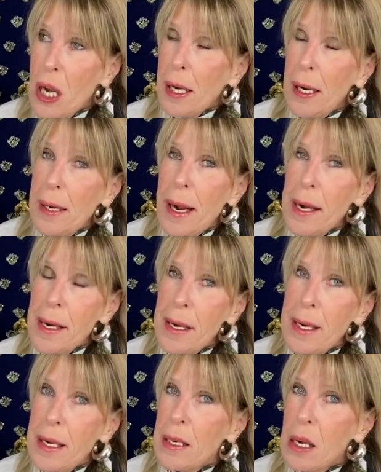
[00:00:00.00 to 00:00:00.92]

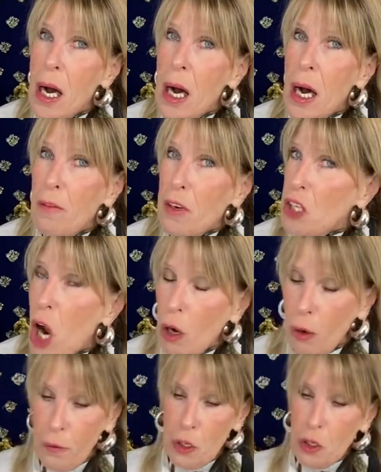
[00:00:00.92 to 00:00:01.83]
Canadian
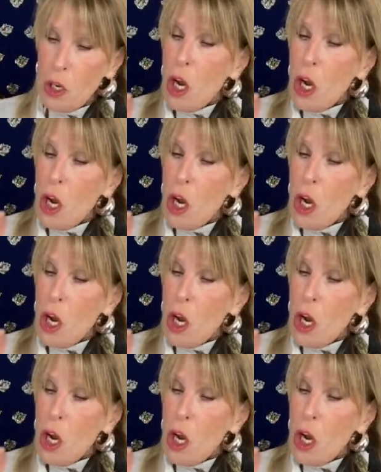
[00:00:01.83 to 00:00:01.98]
photographers.